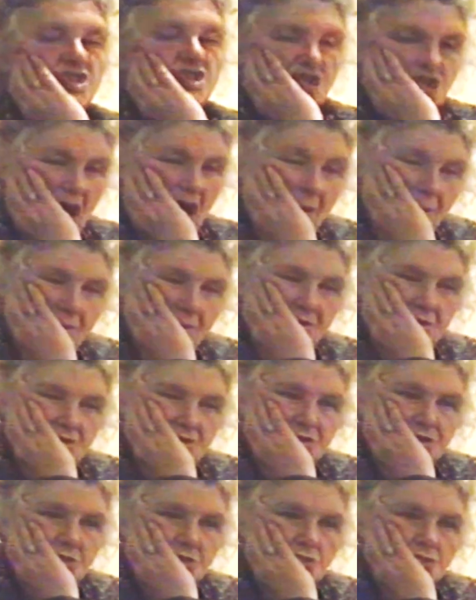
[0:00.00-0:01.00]

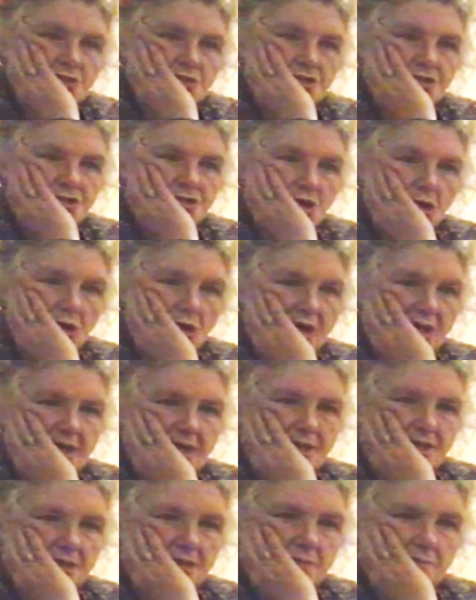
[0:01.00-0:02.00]
shepherds who saw
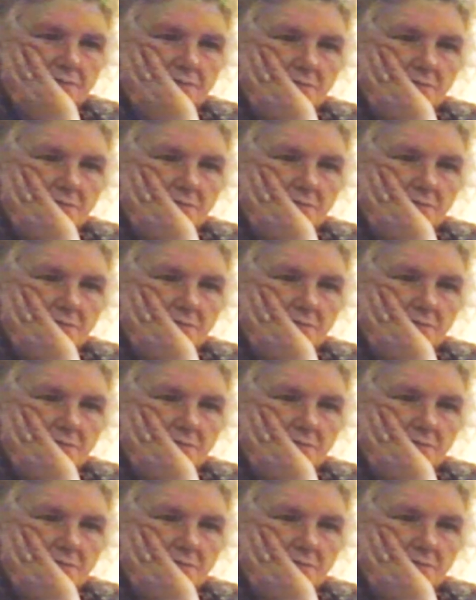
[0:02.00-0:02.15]
it